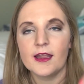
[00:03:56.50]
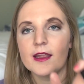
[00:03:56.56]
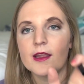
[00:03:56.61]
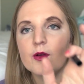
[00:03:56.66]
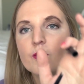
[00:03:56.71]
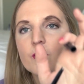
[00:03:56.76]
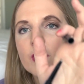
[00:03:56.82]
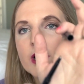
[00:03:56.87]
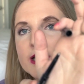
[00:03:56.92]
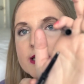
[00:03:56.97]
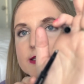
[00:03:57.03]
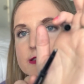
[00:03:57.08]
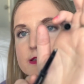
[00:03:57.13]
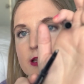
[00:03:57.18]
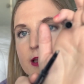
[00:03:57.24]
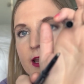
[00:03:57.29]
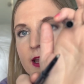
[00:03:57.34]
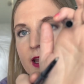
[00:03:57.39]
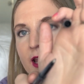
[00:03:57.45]
it was
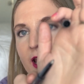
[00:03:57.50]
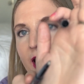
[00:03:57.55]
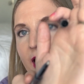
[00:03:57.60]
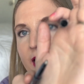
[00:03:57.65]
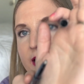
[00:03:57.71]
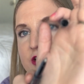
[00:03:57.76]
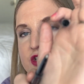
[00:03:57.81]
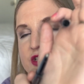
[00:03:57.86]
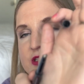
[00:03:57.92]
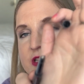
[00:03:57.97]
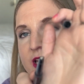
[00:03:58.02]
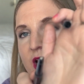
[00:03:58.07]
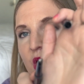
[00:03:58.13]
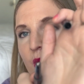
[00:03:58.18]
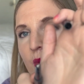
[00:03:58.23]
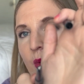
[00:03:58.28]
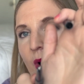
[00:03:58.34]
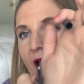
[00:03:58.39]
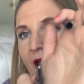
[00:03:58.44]
had just like
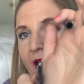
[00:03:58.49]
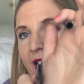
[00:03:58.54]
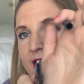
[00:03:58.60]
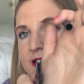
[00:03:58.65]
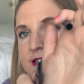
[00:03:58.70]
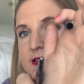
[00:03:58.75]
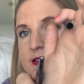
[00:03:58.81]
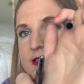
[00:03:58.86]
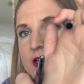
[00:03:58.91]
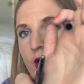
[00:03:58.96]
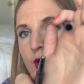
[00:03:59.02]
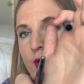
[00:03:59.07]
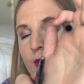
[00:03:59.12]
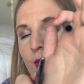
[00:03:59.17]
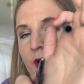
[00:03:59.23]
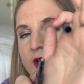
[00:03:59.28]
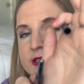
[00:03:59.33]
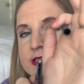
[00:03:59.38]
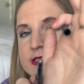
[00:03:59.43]
a wax on
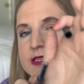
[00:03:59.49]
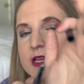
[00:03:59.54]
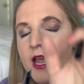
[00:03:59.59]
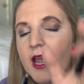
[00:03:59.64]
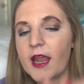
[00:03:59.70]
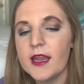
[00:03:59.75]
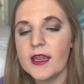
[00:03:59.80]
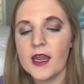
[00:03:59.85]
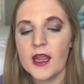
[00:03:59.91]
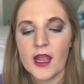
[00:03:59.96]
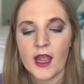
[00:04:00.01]
one side.